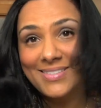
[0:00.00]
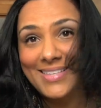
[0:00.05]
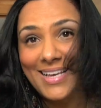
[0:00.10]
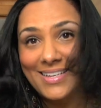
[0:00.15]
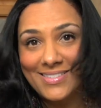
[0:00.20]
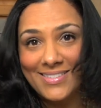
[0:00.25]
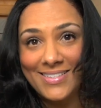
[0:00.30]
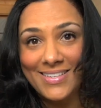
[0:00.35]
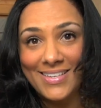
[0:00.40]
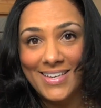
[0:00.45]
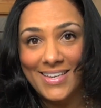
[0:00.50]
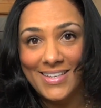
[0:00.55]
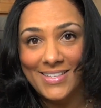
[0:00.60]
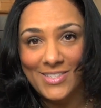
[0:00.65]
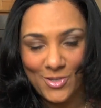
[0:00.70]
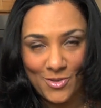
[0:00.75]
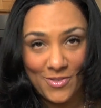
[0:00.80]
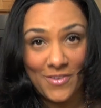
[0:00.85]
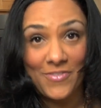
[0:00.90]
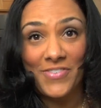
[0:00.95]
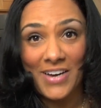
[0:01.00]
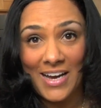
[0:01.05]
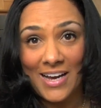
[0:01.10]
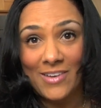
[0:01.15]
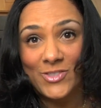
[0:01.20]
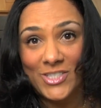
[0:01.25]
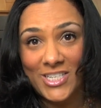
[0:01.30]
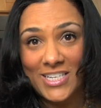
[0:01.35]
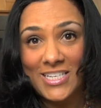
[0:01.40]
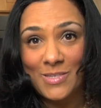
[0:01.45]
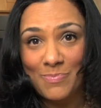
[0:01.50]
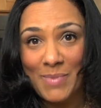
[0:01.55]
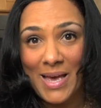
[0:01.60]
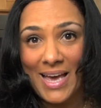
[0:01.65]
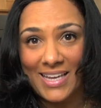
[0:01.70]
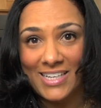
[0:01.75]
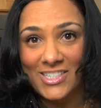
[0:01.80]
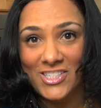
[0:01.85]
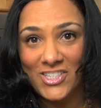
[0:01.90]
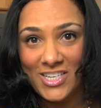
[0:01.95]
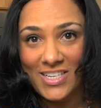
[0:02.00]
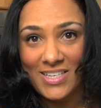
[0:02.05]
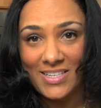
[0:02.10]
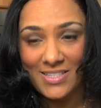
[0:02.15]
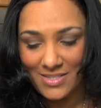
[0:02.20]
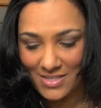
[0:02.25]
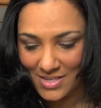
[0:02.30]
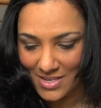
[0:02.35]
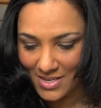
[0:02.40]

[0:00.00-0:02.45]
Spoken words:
that's the key to the 5 cheese mac and cheese.